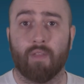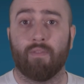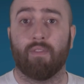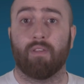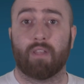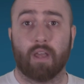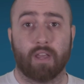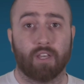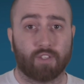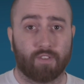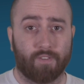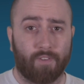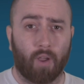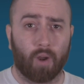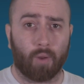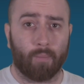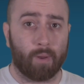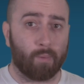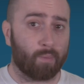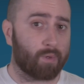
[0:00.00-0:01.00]
in the days
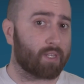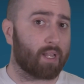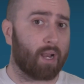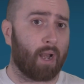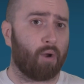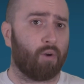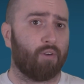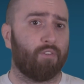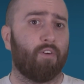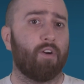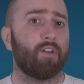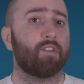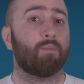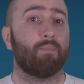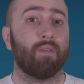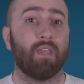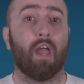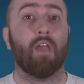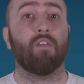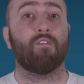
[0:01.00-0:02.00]
following was clarified to
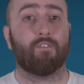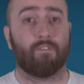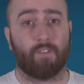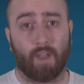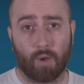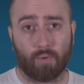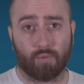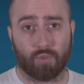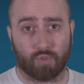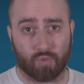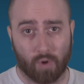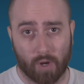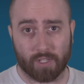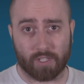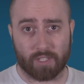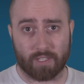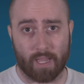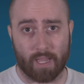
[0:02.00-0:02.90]
be a failed drugs